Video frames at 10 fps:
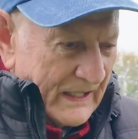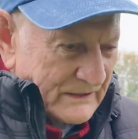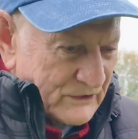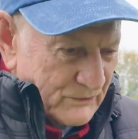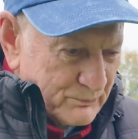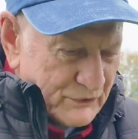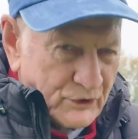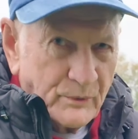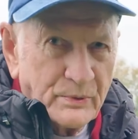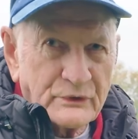And
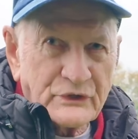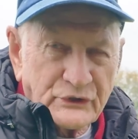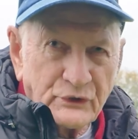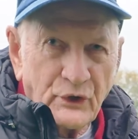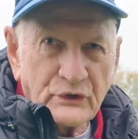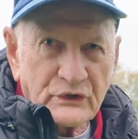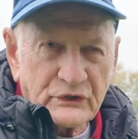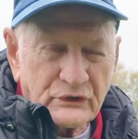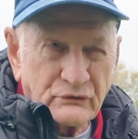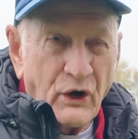Cooper was so
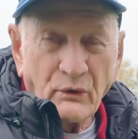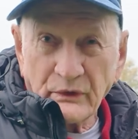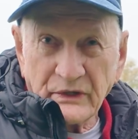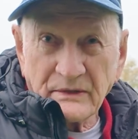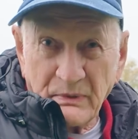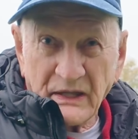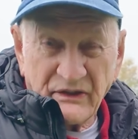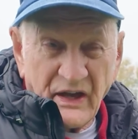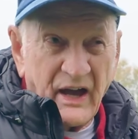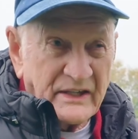strong with his big
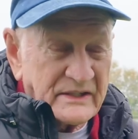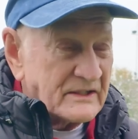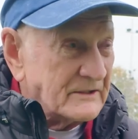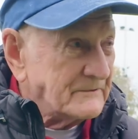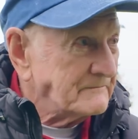thighs.